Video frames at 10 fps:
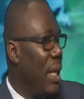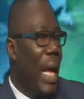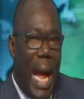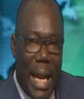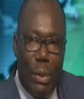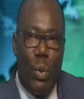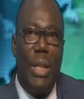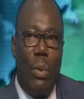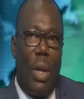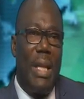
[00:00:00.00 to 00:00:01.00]
And with,
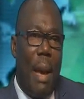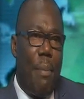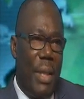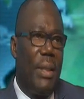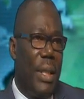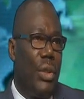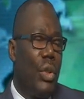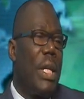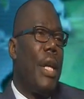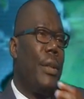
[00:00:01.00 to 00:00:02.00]
what that means is you
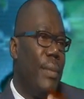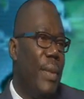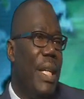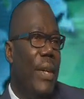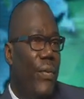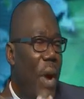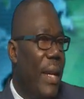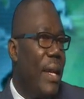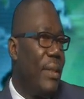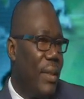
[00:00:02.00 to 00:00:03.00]
can
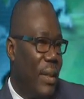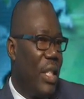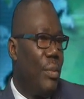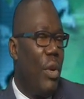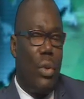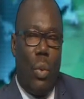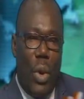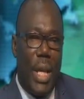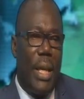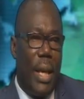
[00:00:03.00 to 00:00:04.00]
refinance in six months or
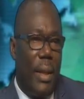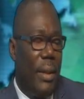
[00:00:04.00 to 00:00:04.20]
one year